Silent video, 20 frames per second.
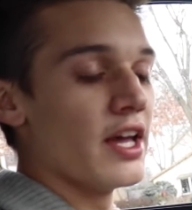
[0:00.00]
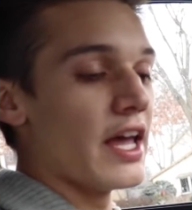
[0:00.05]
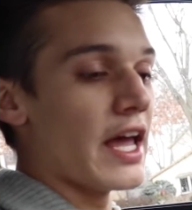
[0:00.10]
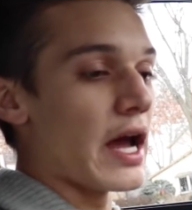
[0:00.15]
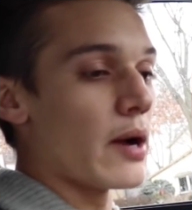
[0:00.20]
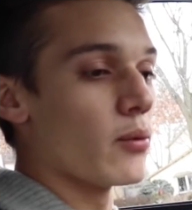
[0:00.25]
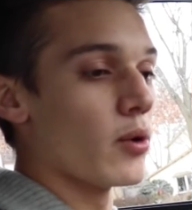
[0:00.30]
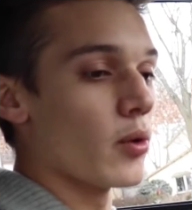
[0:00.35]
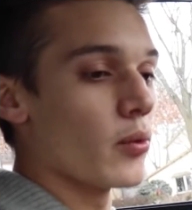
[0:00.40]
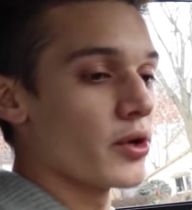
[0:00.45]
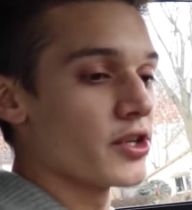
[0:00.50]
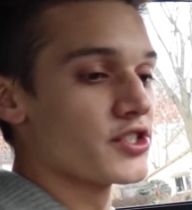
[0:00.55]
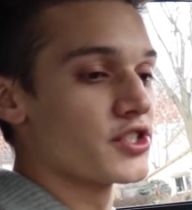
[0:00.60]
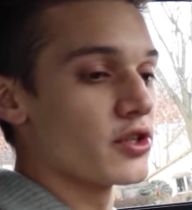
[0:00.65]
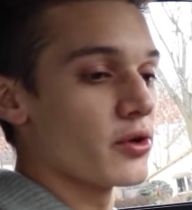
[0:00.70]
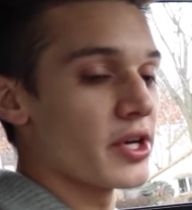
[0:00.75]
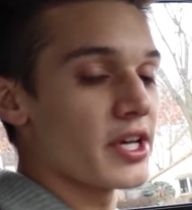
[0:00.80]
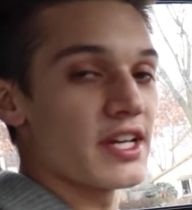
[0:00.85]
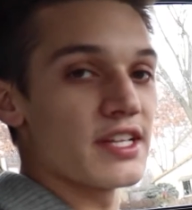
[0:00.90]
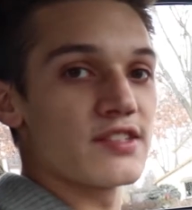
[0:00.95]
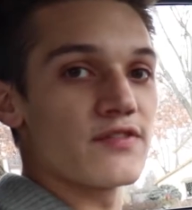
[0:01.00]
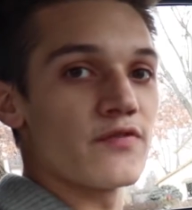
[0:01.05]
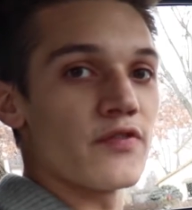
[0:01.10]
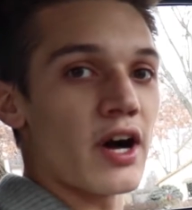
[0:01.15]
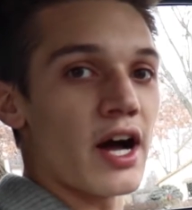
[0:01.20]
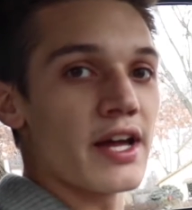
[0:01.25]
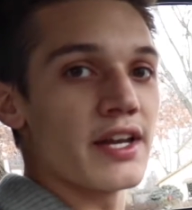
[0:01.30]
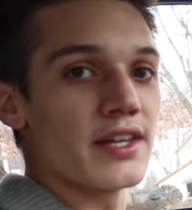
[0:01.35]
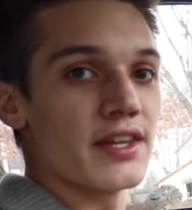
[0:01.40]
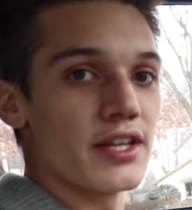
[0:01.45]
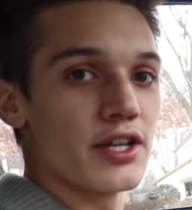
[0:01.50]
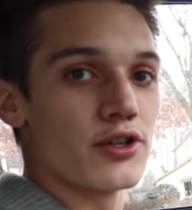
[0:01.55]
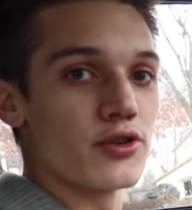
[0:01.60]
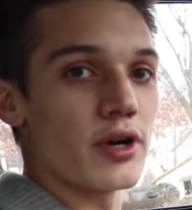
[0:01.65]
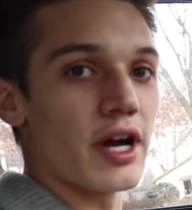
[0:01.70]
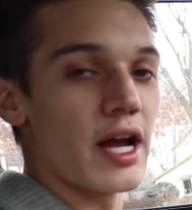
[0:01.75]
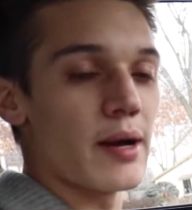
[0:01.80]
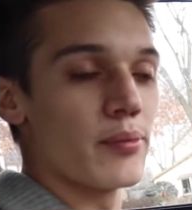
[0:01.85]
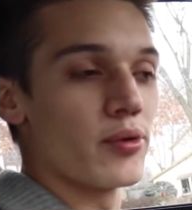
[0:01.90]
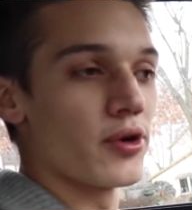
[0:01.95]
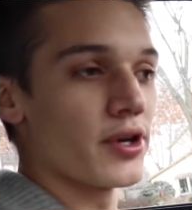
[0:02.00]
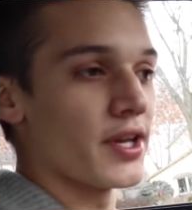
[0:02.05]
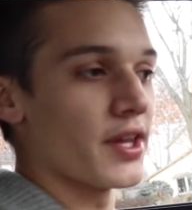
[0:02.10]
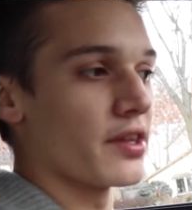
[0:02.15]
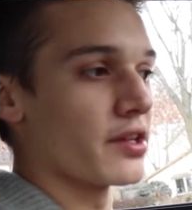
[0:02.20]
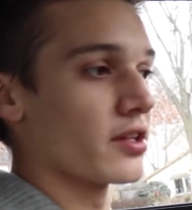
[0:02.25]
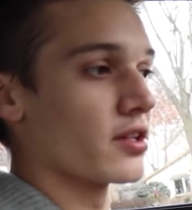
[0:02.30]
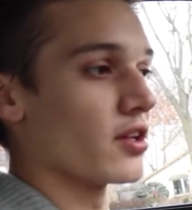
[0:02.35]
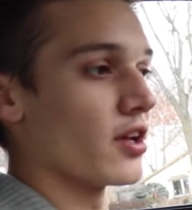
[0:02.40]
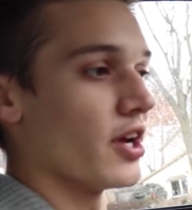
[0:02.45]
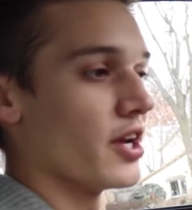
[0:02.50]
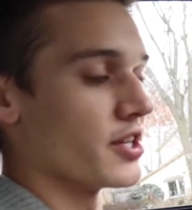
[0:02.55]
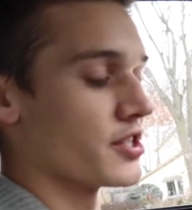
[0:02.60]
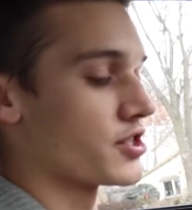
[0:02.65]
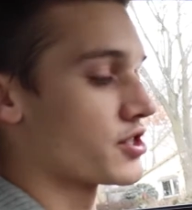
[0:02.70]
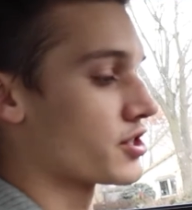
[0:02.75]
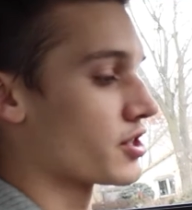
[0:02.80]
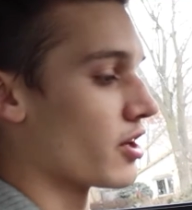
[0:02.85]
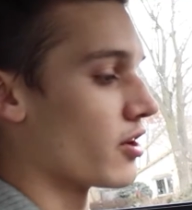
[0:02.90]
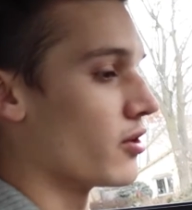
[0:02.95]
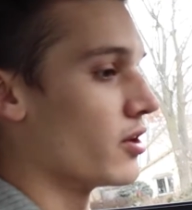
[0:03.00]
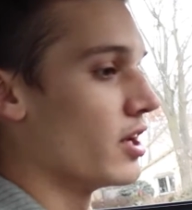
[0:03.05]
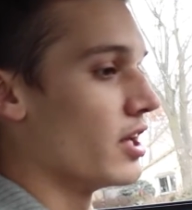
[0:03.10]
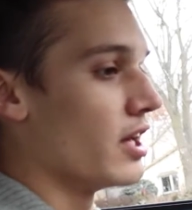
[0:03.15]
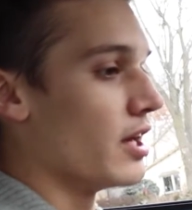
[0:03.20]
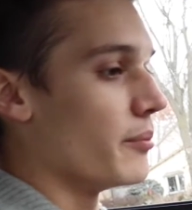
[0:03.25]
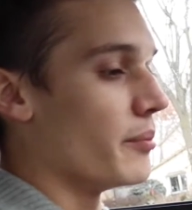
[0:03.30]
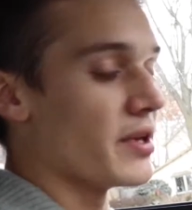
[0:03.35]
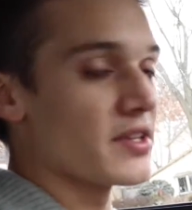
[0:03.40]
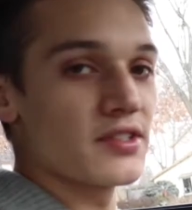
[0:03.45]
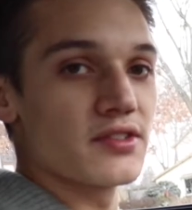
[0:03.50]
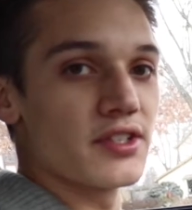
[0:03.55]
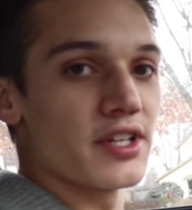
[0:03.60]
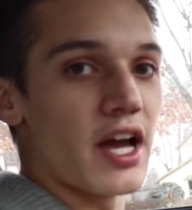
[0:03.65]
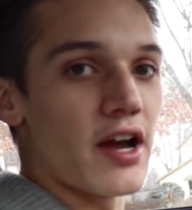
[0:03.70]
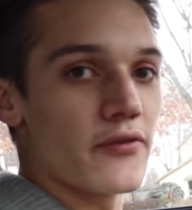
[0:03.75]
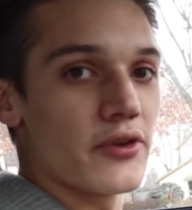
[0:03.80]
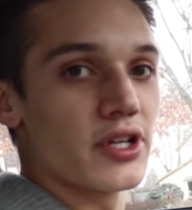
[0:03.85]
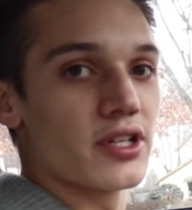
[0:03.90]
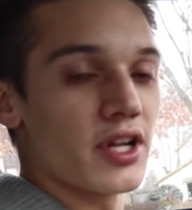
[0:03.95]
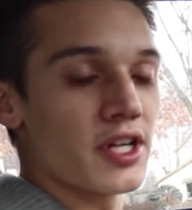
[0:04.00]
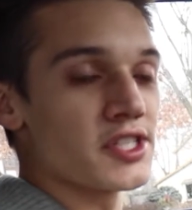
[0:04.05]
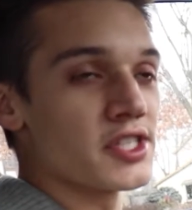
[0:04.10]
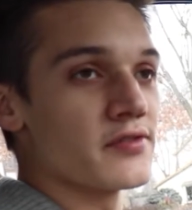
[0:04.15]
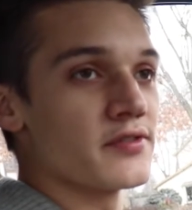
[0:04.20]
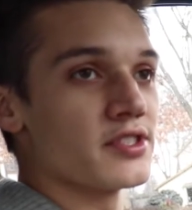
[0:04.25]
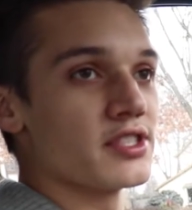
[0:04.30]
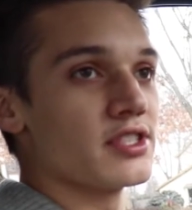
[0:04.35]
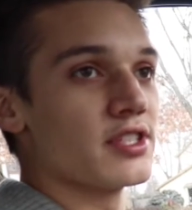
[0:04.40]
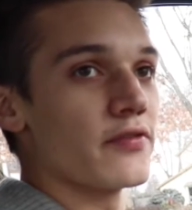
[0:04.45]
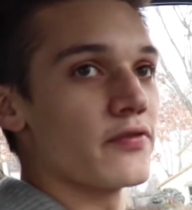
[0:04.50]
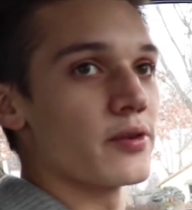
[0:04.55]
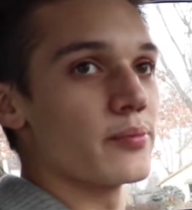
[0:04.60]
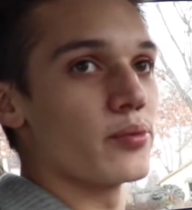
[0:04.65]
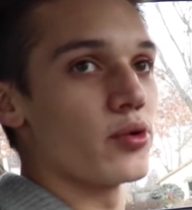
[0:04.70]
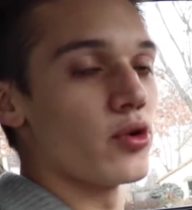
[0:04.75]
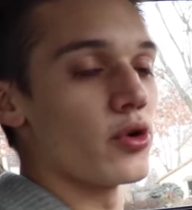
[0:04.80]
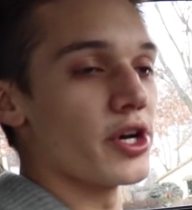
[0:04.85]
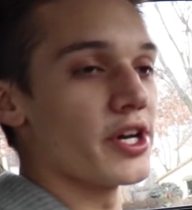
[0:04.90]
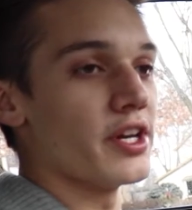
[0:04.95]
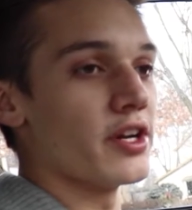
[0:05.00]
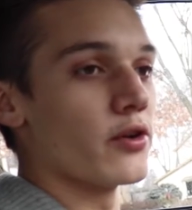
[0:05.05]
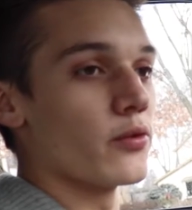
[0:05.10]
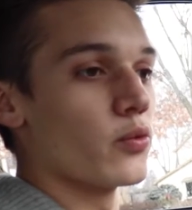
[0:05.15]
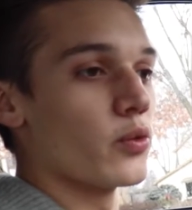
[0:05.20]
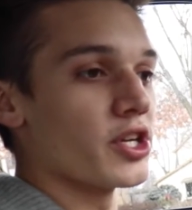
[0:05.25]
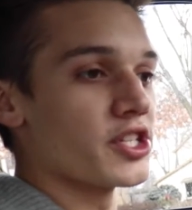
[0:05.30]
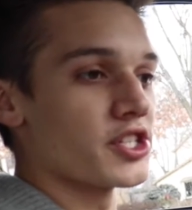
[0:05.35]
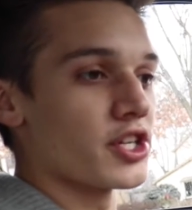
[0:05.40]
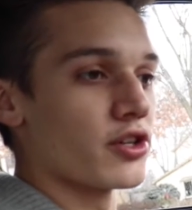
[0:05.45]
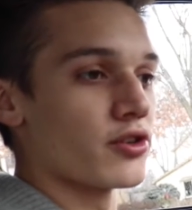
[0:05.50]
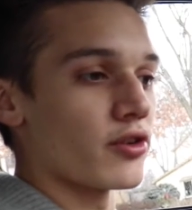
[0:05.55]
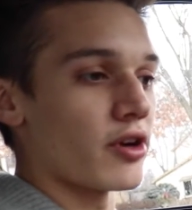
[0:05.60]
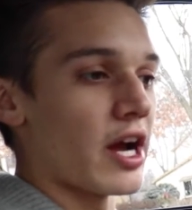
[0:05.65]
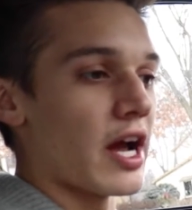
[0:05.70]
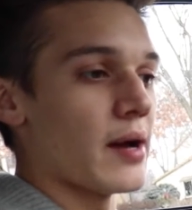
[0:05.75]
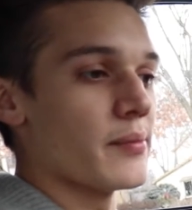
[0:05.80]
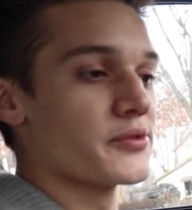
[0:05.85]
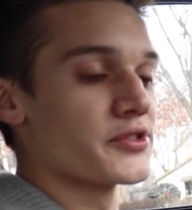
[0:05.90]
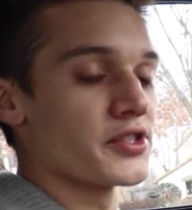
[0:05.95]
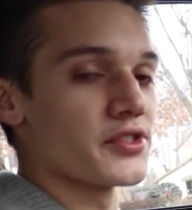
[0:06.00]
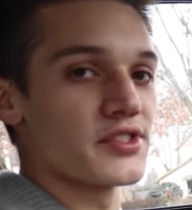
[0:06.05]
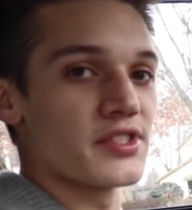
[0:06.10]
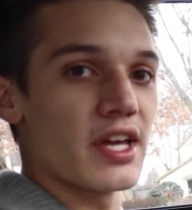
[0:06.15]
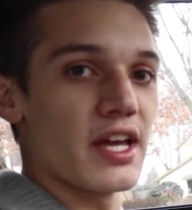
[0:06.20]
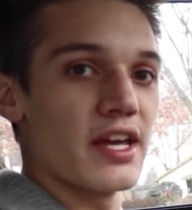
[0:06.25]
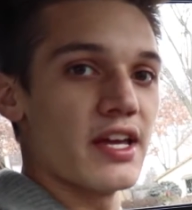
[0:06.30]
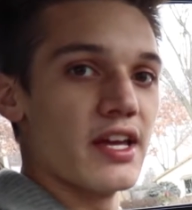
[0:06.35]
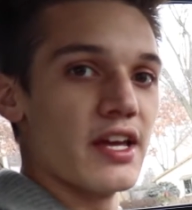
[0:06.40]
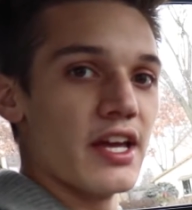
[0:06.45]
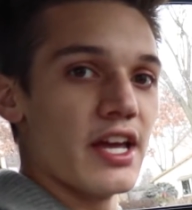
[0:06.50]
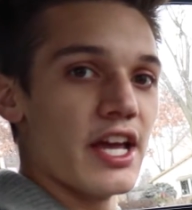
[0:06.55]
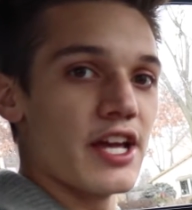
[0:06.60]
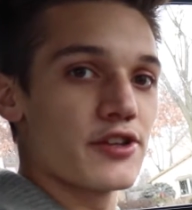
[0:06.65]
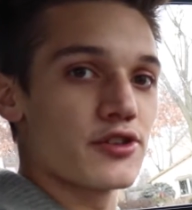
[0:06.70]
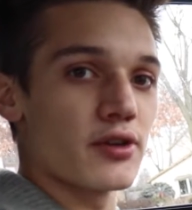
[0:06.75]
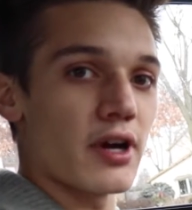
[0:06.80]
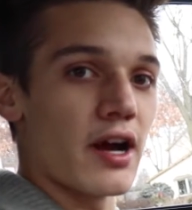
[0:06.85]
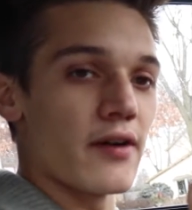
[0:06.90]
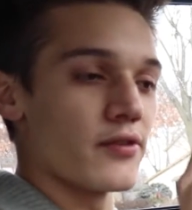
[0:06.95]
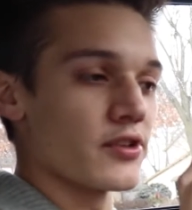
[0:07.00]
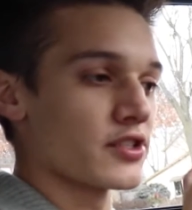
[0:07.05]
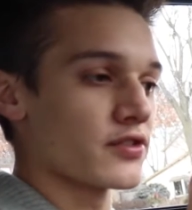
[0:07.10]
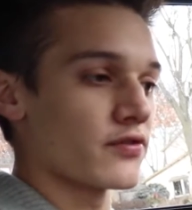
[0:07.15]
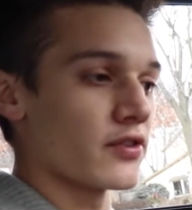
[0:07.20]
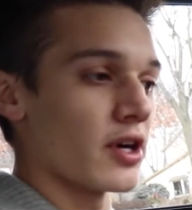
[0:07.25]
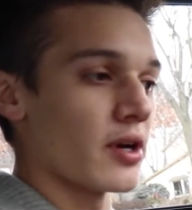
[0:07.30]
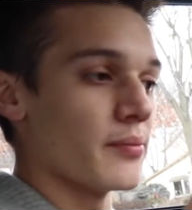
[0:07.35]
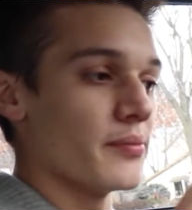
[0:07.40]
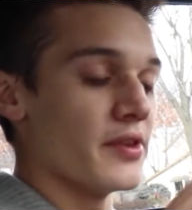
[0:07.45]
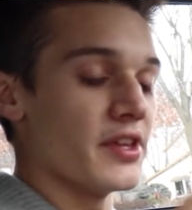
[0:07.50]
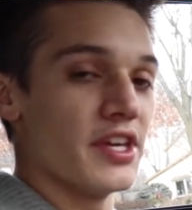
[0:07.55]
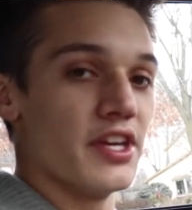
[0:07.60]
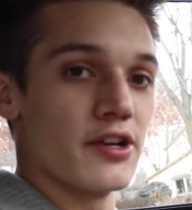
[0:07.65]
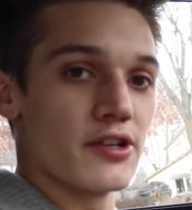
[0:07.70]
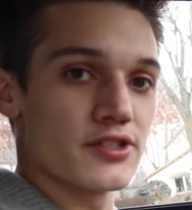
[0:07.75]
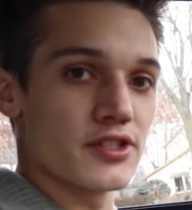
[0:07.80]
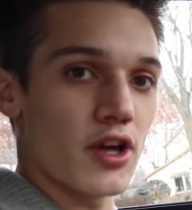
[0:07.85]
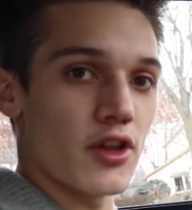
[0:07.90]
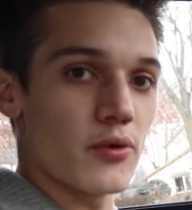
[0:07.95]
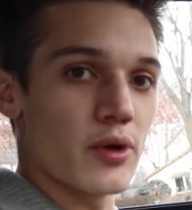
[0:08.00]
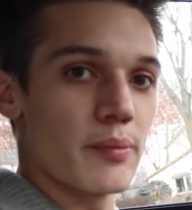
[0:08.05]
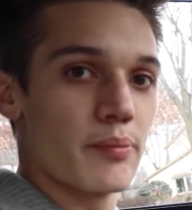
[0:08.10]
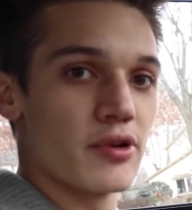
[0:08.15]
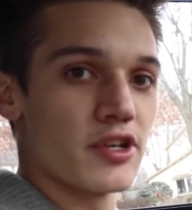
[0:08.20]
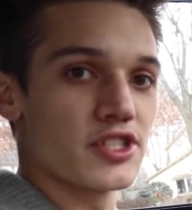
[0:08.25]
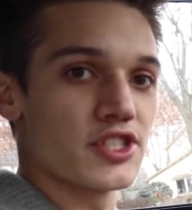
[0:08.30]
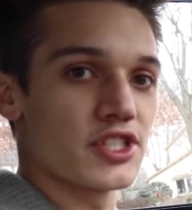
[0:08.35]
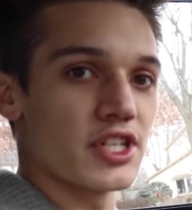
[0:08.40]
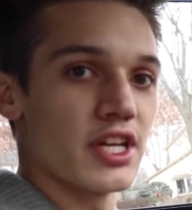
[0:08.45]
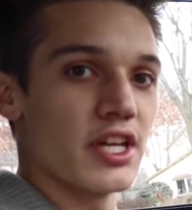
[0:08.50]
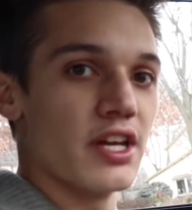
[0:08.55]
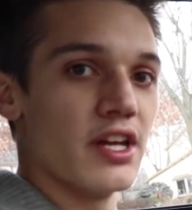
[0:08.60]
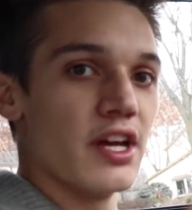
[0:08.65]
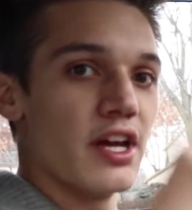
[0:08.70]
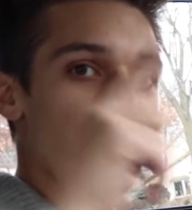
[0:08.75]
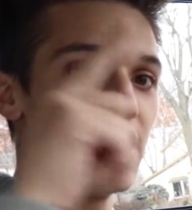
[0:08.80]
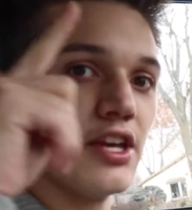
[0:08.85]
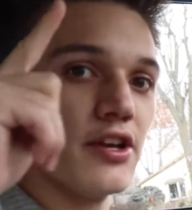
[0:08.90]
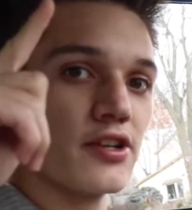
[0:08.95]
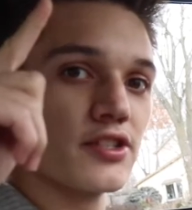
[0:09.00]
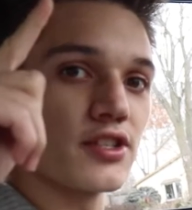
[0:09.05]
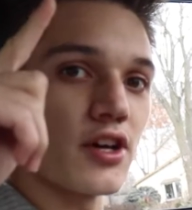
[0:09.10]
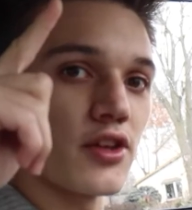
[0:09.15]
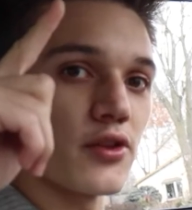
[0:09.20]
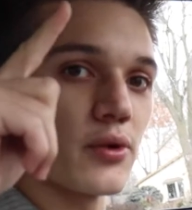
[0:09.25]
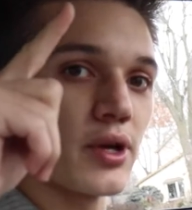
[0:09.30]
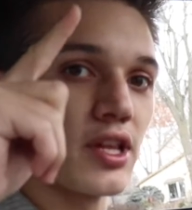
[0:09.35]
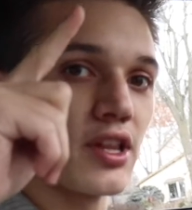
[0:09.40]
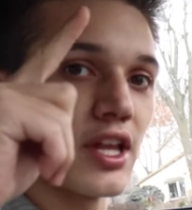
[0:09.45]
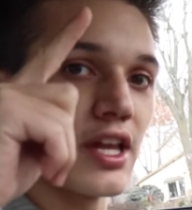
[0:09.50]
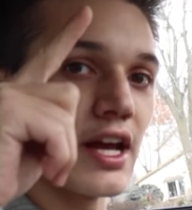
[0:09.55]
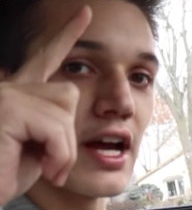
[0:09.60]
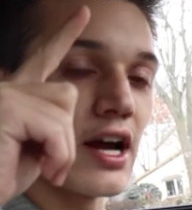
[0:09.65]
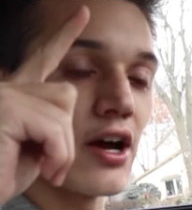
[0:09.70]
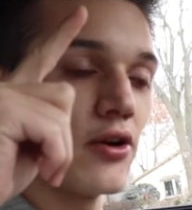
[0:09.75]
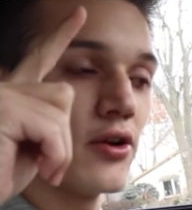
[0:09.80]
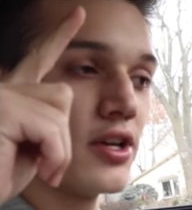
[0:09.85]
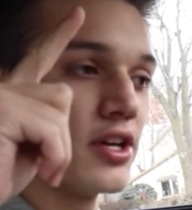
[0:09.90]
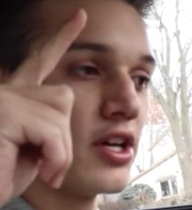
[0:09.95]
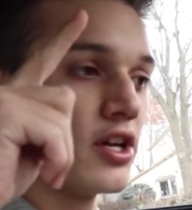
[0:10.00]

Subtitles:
And what we're doing is finding the grab point on the clutch. So basically every clutch has a different point of which it grabs. So say it travels from here's all the way pushed in, here's all the way let out.